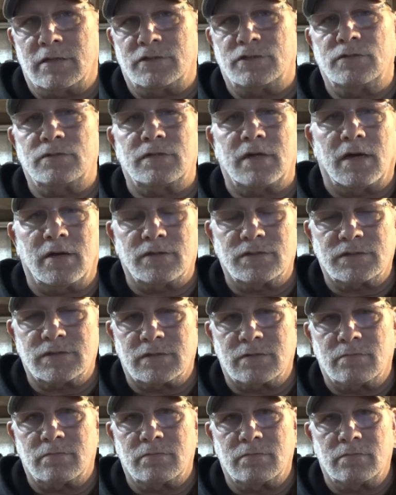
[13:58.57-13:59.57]
2000
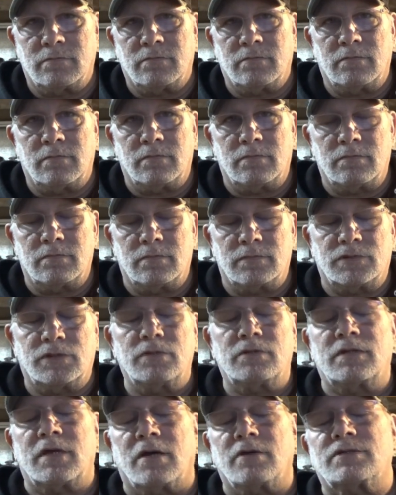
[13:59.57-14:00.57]

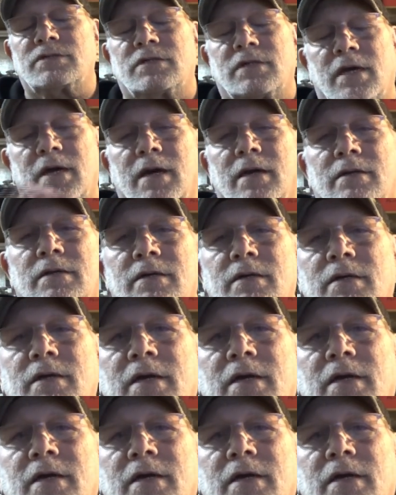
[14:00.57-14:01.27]
Honda